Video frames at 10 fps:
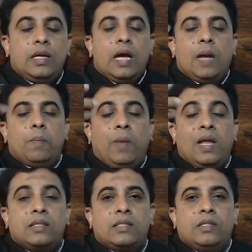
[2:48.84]
and
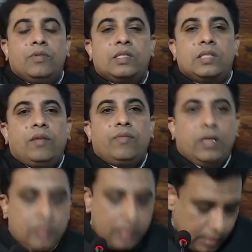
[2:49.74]
bless yourself
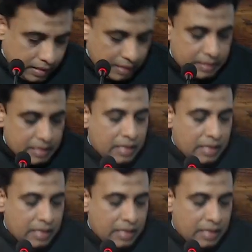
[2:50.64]
and the entire